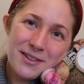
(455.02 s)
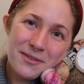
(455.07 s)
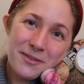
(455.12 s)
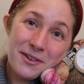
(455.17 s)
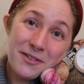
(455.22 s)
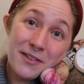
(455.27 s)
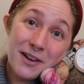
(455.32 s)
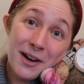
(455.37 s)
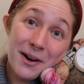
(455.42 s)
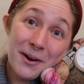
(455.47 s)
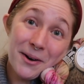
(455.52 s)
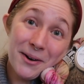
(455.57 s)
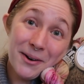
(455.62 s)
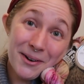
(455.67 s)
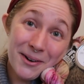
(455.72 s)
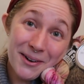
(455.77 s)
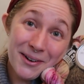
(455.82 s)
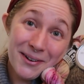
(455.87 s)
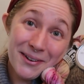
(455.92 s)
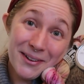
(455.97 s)
We've got
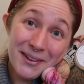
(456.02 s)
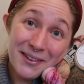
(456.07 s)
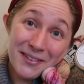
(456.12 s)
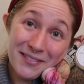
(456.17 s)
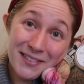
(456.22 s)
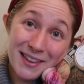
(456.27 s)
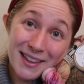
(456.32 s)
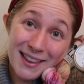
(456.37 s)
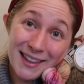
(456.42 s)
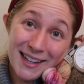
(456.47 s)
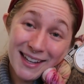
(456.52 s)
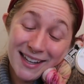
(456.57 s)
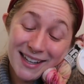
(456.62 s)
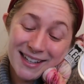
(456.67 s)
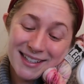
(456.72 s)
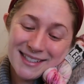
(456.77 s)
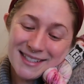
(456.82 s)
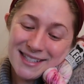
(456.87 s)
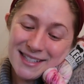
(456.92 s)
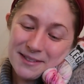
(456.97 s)
all of the
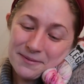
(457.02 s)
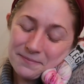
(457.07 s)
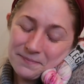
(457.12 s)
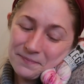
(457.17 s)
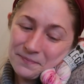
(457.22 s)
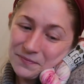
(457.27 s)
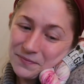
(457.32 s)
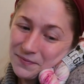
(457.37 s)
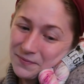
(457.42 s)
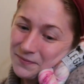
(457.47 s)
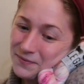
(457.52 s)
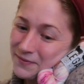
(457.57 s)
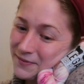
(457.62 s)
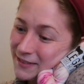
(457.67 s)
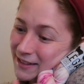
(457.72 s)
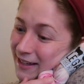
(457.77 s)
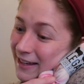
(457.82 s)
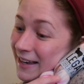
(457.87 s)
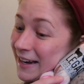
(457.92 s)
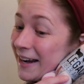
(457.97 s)
things.
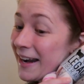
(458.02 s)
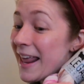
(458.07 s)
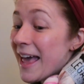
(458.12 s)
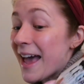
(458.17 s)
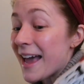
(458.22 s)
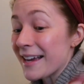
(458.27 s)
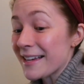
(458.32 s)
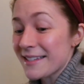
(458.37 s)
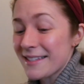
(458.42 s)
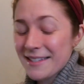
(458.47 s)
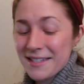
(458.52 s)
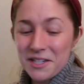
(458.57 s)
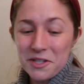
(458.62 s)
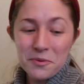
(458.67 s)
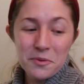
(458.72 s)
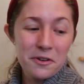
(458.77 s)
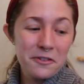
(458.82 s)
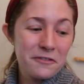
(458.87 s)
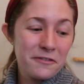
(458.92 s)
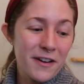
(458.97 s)
Next,
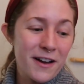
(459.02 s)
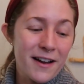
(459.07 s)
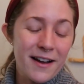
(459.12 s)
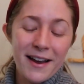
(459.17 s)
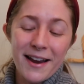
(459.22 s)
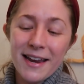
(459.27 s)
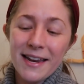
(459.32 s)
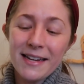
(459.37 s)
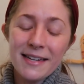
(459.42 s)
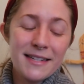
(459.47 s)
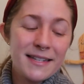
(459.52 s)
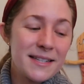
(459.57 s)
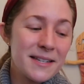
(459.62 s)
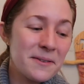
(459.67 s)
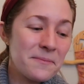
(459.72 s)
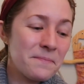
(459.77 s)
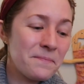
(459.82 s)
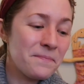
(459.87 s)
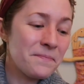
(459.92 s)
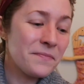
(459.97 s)
you will find
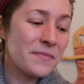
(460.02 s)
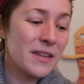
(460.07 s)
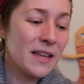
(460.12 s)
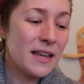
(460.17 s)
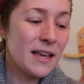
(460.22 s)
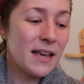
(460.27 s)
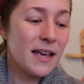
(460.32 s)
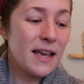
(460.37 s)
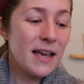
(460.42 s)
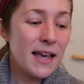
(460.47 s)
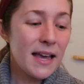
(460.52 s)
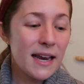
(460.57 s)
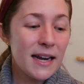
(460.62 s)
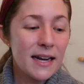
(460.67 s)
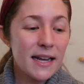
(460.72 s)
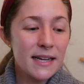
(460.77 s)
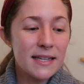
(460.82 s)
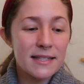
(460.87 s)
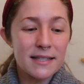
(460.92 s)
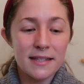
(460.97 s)
a
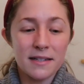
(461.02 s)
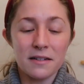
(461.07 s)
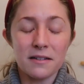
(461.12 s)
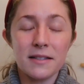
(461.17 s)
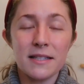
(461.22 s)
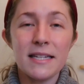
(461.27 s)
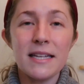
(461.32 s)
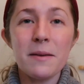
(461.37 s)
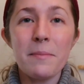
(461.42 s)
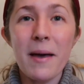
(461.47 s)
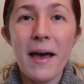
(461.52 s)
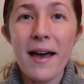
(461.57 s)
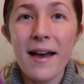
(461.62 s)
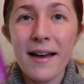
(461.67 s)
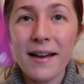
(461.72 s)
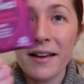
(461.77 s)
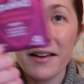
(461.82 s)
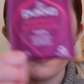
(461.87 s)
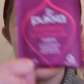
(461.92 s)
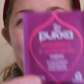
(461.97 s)
nice little tea
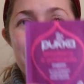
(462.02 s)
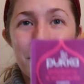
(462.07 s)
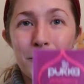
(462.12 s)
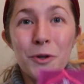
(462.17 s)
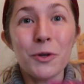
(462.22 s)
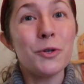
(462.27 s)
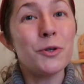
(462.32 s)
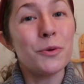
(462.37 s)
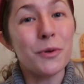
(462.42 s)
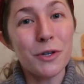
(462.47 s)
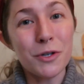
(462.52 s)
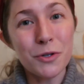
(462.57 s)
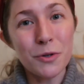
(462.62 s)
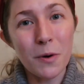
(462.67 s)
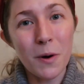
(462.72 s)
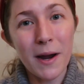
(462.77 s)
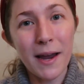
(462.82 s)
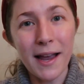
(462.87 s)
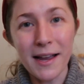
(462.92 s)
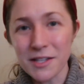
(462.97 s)
bag for you to
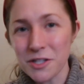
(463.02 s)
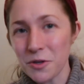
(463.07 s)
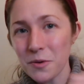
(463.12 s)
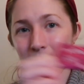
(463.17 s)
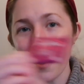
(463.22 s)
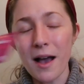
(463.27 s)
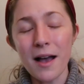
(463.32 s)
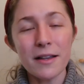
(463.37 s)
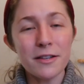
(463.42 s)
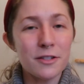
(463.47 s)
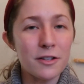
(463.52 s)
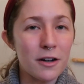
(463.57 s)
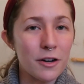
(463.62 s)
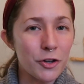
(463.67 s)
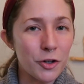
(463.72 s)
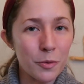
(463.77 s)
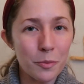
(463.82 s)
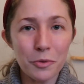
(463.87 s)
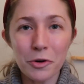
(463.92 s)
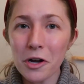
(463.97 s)
enjoy as you cast on
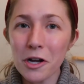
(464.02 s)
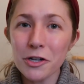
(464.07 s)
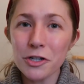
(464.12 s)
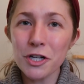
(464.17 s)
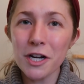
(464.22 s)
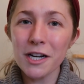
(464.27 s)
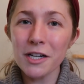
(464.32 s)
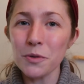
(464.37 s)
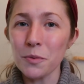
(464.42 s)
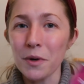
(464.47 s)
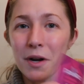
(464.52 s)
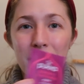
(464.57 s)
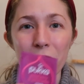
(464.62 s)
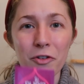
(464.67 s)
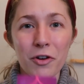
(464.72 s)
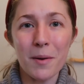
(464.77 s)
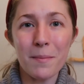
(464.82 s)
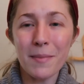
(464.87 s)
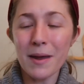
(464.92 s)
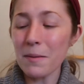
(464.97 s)
your project,
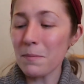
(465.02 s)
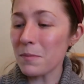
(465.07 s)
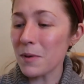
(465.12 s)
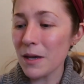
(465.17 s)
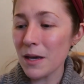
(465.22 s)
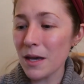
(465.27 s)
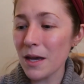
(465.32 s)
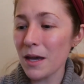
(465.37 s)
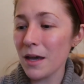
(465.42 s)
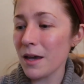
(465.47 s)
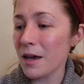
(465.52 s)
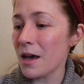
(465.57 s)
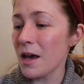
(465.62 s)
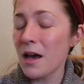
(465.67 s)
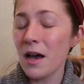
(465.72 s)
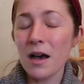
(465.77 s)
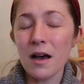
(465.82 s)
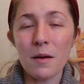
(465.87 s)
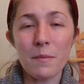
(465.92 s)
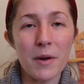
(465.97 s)
whatever it may be.
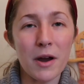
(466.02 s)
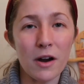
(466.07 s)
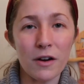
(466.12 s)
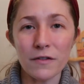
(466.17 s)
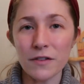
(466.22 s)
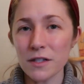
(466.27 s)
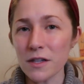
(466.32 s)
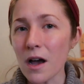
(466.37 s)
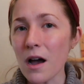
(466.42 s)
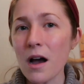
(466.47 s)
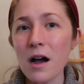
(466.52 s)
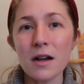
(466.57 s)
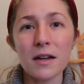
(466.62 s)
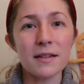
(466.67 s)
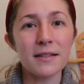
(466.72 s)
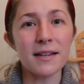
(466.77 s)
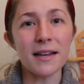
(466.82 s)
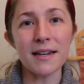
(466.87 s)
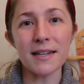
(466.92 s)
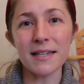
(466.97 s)
A pair of
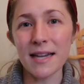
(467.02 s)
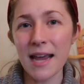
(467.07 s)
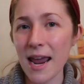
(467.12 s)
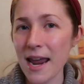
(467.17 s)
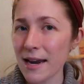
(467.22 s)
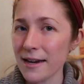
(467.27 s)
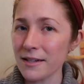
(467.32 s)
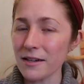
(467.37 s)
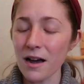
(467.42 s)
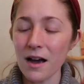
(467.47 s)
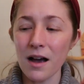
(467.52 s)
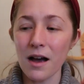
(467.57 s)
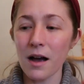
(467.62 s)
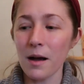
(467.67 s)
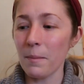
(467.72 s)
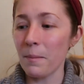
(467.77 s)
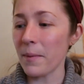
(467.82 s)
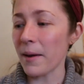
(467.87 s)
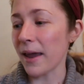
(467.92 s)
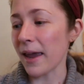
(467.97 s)
socks, a tank
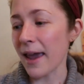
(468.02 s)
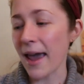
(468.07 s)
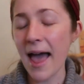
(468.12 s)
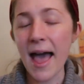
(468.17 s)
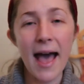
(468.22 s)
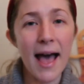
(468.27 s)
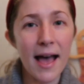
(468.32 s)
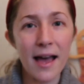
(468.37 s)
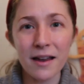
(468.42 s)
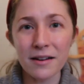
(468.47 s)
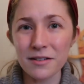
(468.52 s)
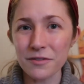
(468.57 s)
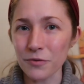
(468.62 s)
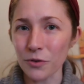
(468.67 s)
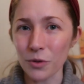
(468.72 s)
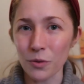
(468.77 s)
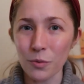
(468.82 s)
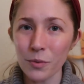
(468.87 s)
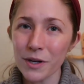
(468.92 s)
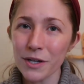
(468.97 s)
top, a hat for
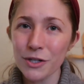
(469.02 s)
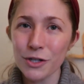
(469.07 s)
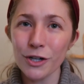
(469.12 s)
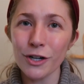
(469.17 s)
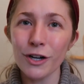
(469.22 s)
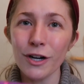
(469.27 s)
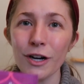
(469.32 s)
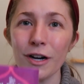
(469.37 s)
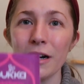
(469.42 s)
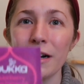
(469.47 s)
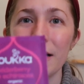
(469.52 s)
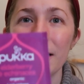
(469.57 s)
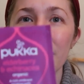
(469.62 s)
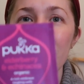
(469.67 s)
the winter.